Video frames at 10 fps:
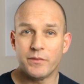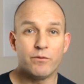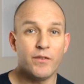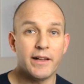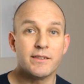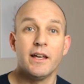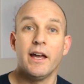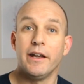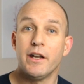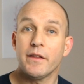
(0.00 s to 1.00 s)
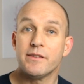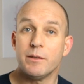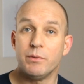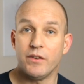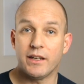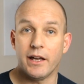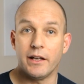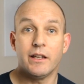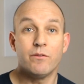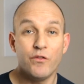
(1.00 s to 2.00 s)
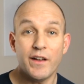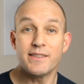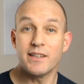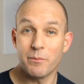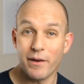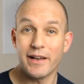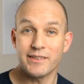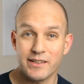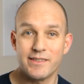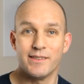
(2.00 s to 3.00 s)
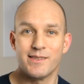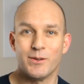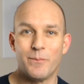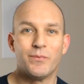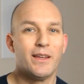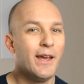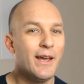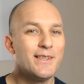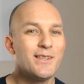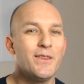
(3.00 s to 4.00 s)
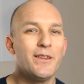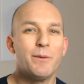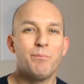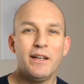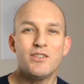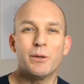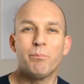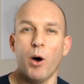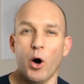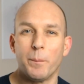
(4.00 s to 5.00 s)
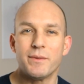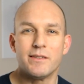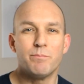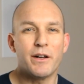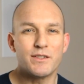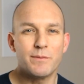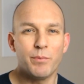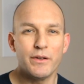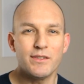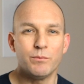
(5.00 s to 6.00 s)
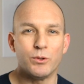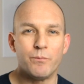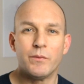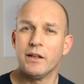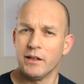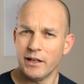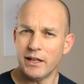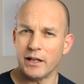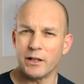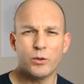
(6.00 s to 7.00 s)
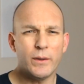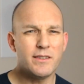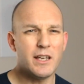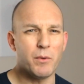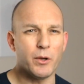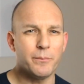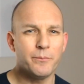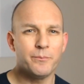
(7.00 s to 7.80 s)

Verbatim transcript: In fact, another tip if you can, invest in a masking system so that the picture pops as much as possible. Here, quick demo.